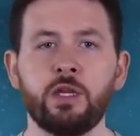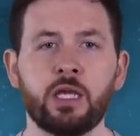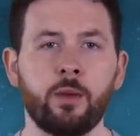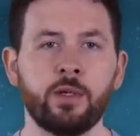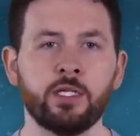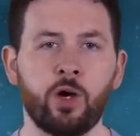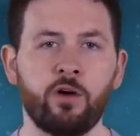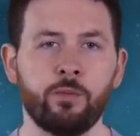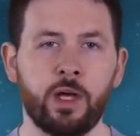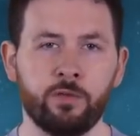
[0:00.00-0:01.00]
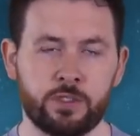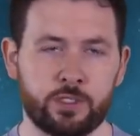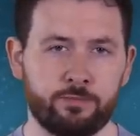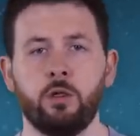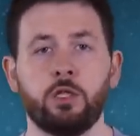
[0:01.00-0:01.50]
the coming 12 months.
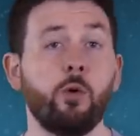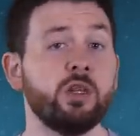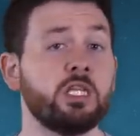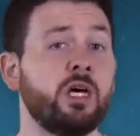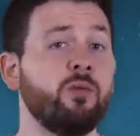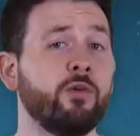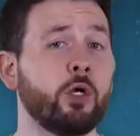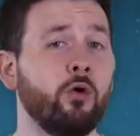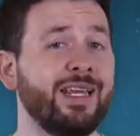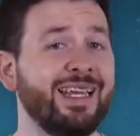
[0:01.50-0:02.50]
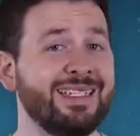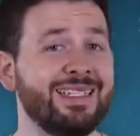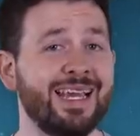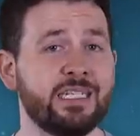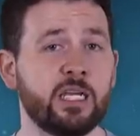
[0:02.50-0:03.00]
Though at the time of recording he's
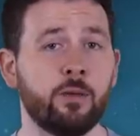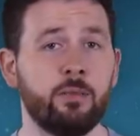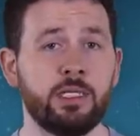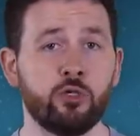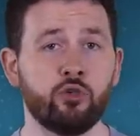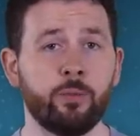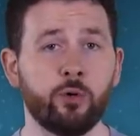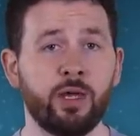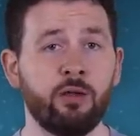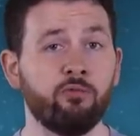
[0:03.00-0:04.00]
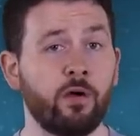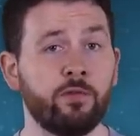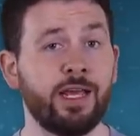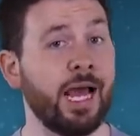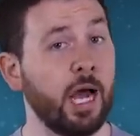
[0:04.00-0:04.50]
yet to complete a dribble, in
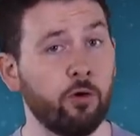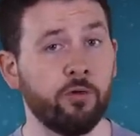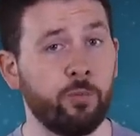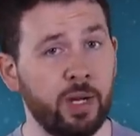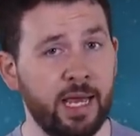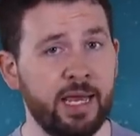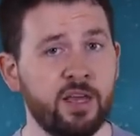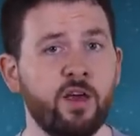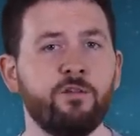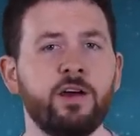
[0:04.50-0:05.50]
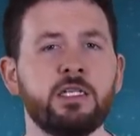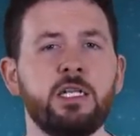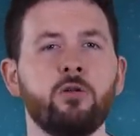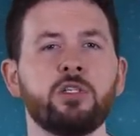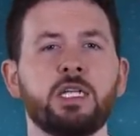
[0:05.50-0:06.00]
roughly an hour of play,
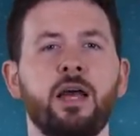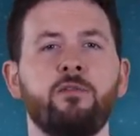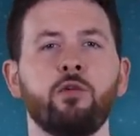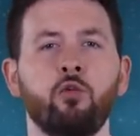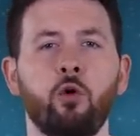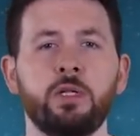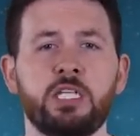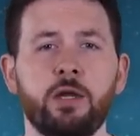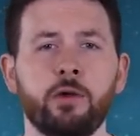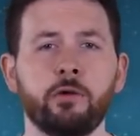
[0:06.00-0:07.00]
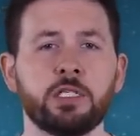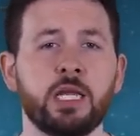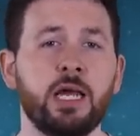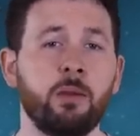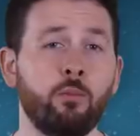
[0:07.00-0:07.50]
Fati looks to have the raw materials
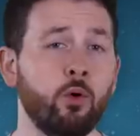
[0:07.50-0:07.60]
and,